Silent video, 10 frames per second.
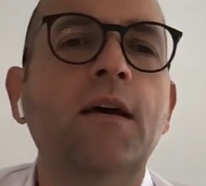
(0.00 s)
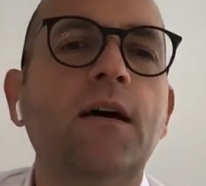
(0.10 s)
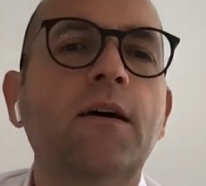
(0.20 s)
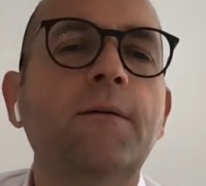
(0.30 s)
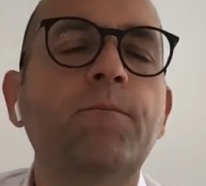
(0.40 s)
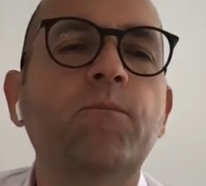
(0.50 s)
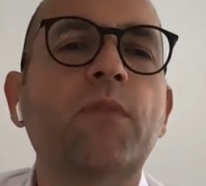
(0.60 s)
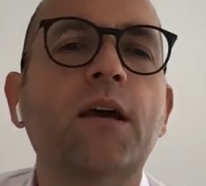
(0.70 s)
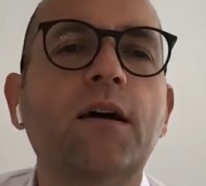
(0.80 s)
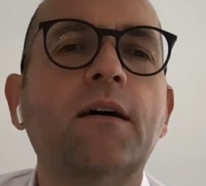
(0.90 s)

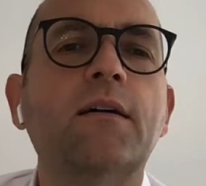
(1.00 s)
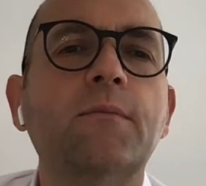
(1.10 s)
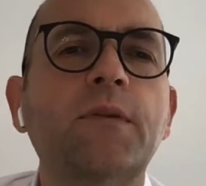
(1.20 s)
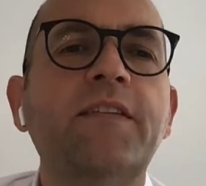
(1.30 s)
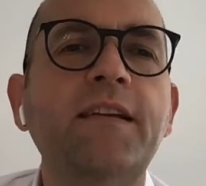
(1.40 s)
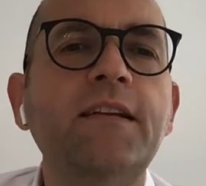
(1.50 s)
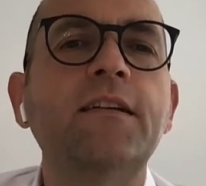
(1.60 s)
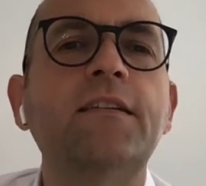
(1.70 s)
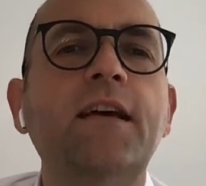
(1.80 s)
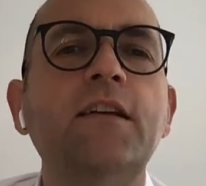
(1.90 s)
Um, um
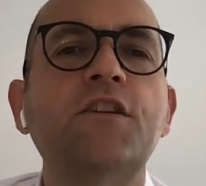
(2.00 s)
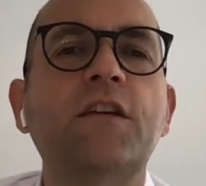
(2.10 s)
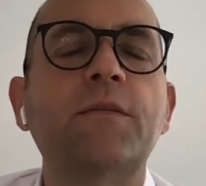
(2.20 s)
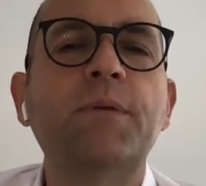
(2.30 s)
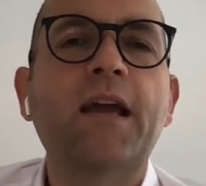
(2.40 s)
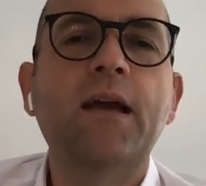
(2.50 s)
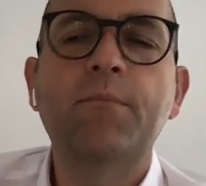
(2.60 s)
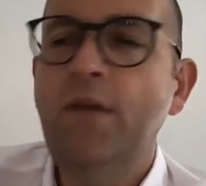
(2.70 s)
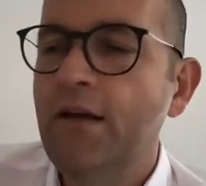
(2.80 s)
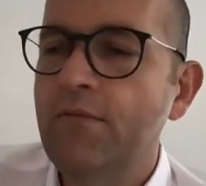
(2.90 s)
signal intelligence
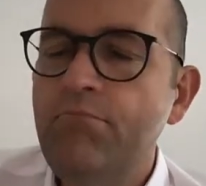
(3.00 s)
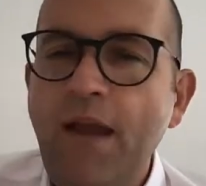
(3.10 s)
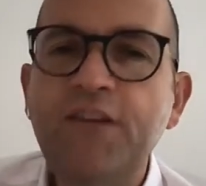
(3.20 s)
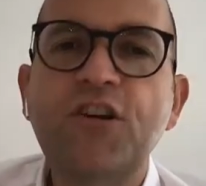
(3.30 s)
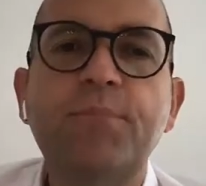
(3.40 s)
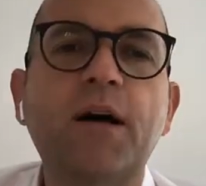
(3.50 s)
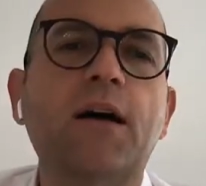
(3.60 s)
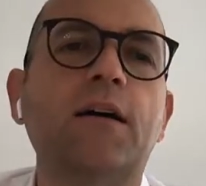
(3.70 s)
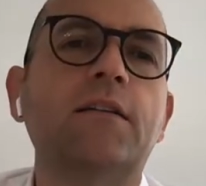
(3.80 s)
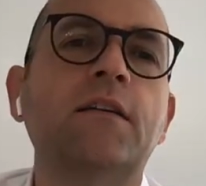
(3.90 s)
became a major
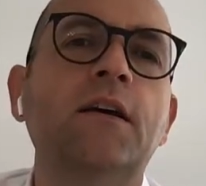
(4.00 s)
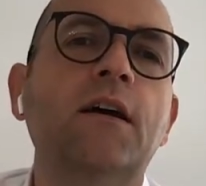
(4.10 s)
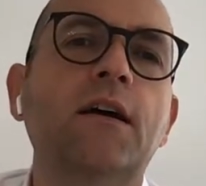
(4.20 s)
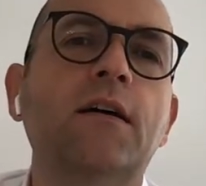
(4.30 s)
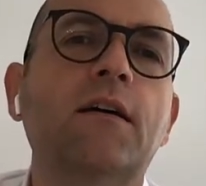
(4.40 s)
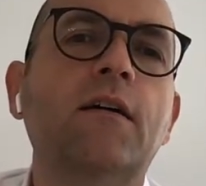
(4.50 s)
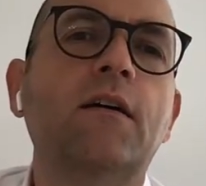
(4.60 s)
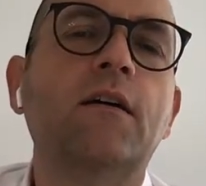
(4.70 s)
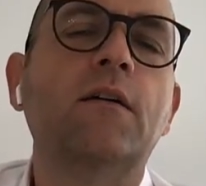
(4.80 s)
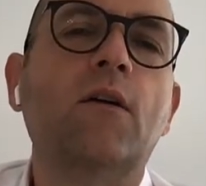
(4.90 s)
part uh,
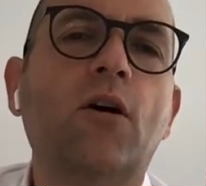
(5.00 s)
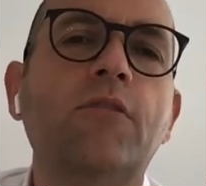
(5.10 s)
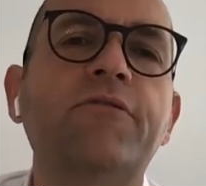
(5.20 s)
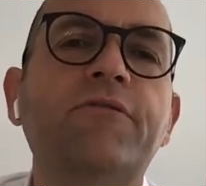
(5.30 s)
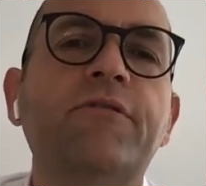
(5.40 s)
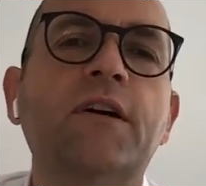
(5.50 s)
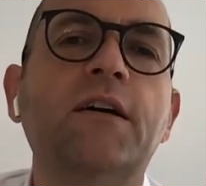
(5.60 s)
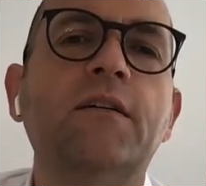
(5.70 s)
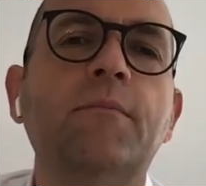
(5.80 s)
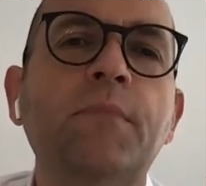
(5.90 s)
uh of
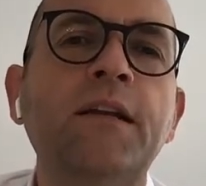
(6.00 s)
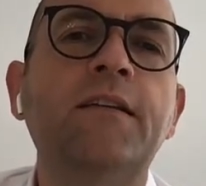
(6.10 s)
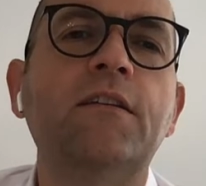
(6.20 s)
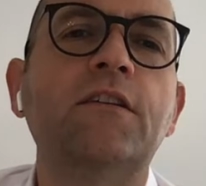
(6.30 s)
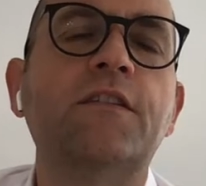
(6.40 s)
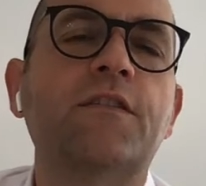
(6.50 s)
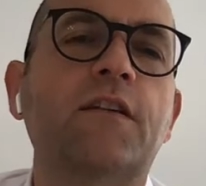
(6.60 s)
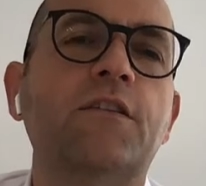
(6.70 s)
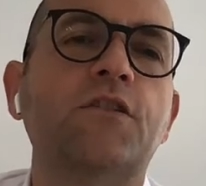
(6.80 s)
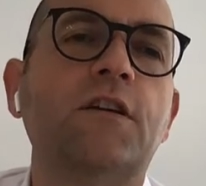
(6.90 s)
uh, military
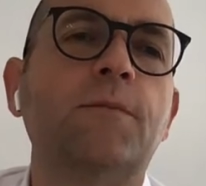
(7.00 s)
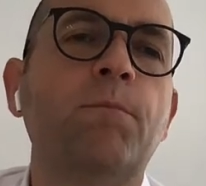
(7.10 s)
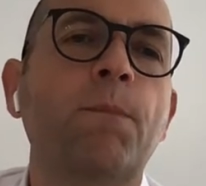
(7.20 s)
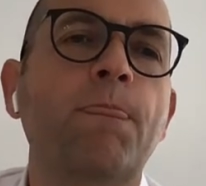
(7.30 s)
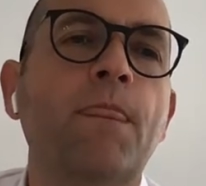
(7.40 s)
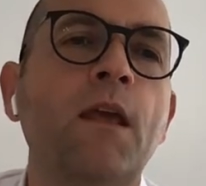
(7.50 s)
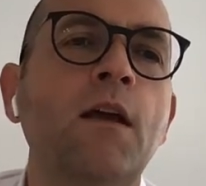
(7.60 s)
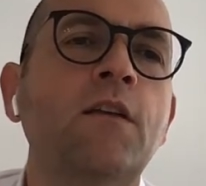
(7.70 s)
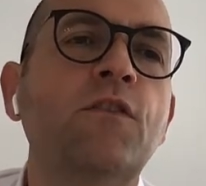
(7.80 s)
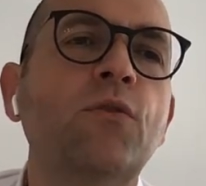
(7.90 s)
strategy.
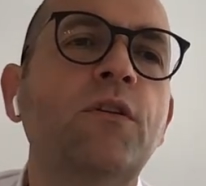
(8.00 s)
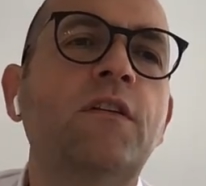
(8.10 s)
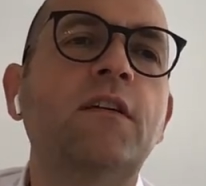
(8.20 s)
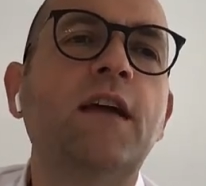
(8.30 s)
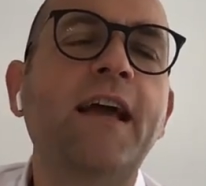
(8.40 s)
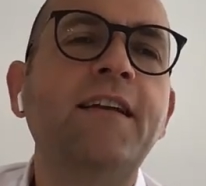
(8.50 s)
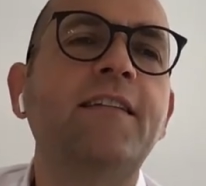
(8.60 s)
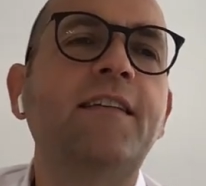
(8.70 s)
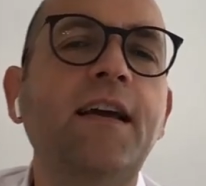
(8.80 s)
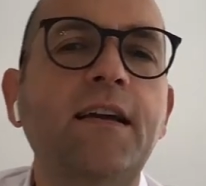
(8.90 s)
So the
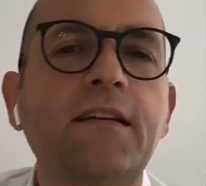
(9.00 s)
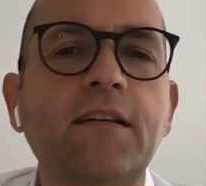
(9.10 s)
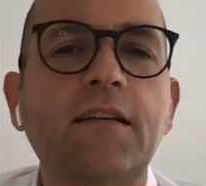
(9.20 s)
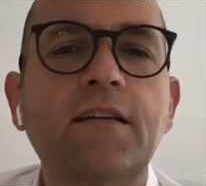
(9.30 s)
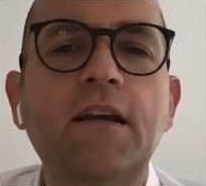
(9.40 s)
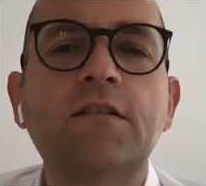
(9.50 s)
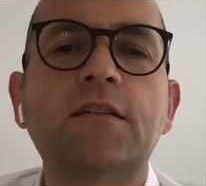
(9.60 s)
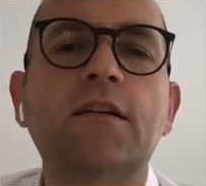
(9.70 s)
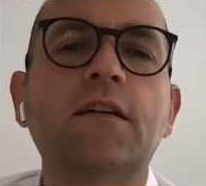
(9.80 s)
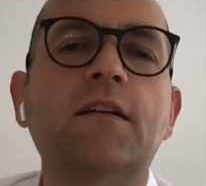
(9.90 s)
NSA, the
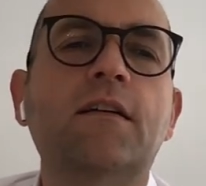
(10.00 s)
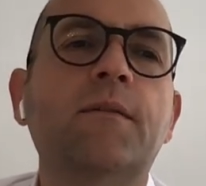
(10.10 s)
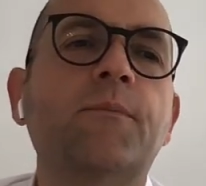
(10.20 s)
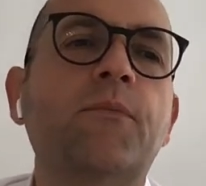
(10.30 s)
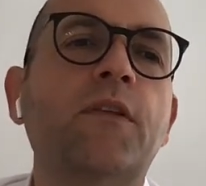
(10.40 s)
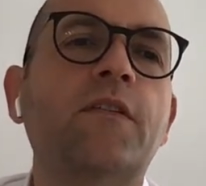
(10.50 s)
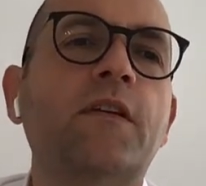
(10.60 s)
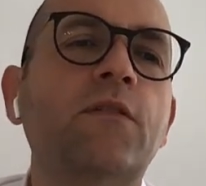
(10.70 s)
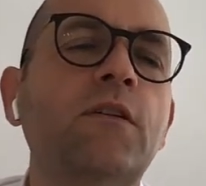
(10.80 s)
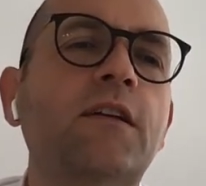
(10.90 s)
National um,
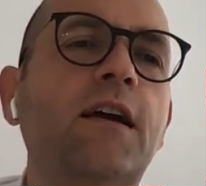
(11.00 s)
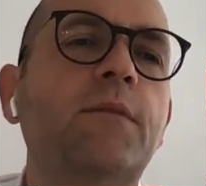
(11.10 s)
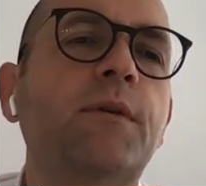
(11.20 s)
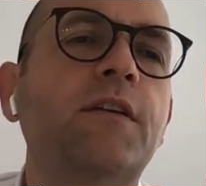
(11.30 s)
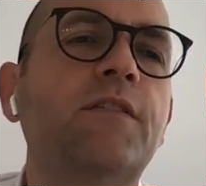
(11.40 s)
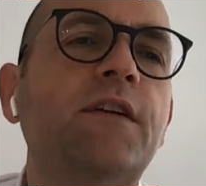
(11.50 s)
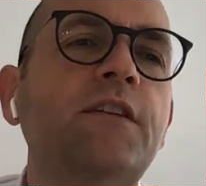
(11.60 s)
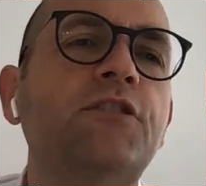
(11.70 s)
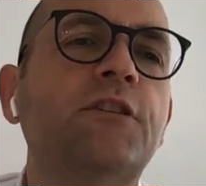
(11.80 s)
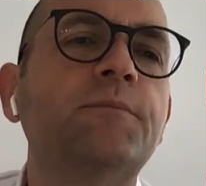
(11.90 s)
Security
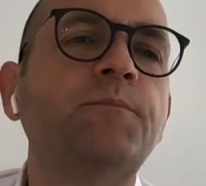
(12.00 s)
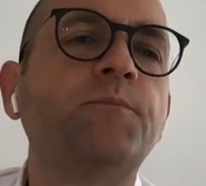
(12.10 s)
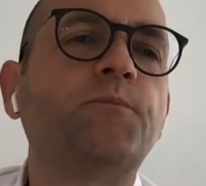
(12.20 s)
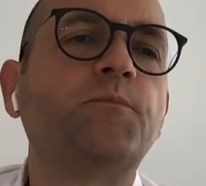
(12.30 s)
Administration,